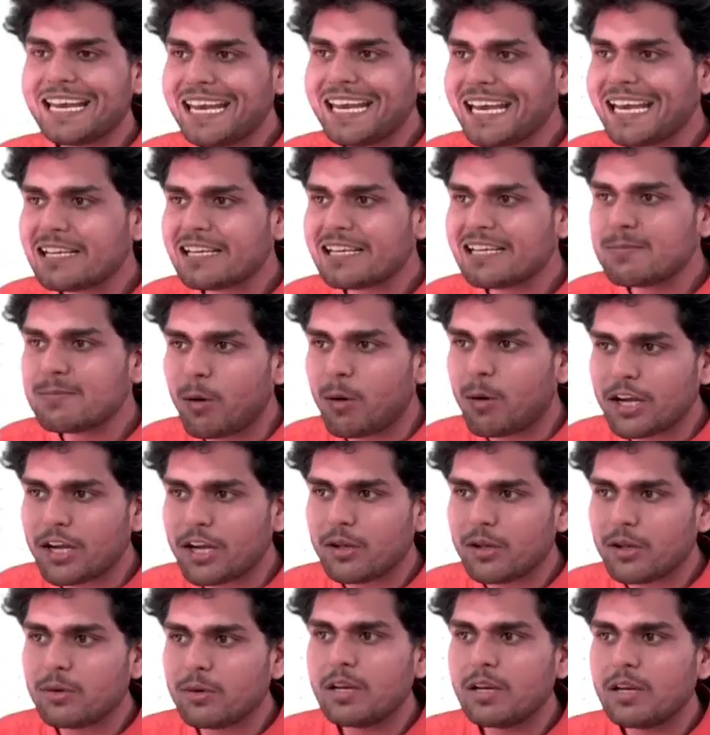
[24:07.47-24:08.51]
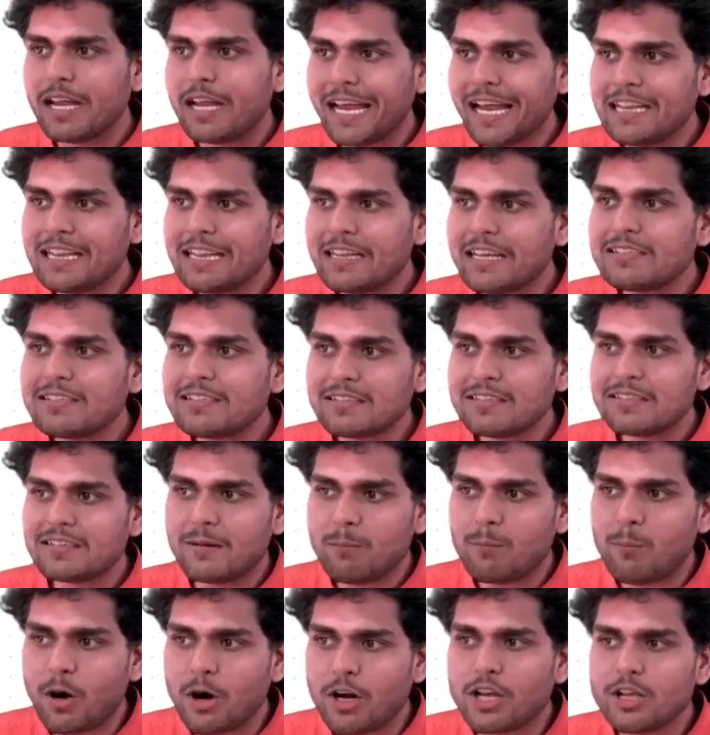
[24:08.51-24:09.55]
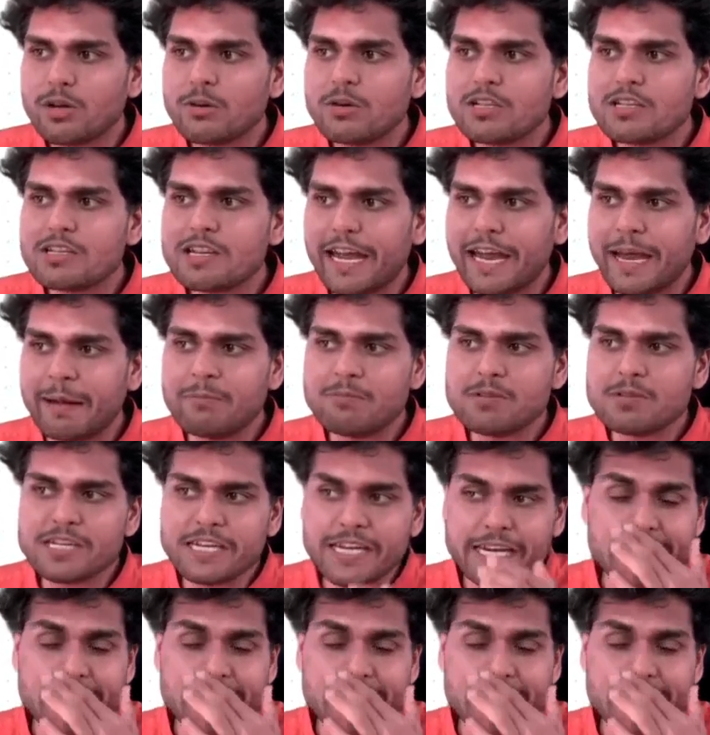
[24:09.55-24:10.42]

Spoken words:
module, in this module MJS